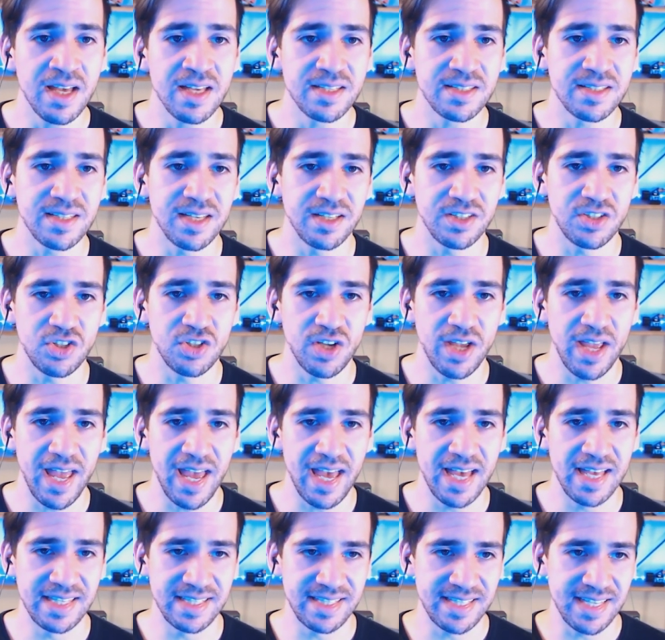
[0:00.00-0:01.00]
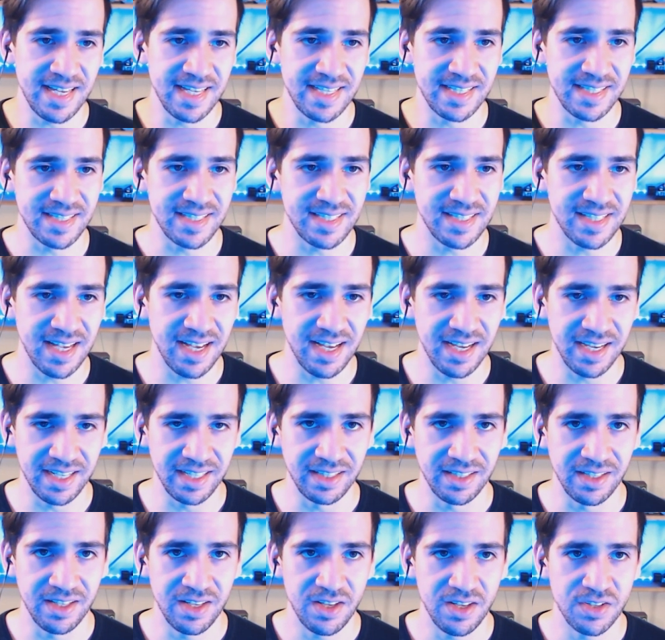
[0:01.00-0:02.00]
such as
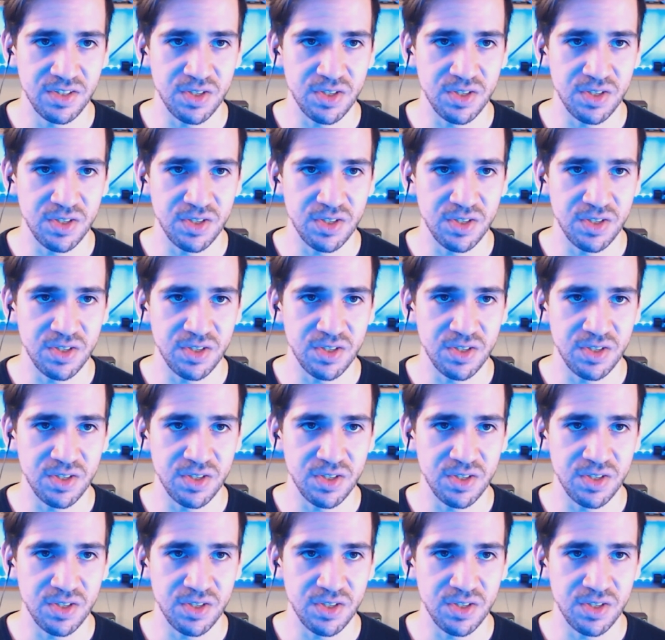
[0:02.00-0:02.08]
assign.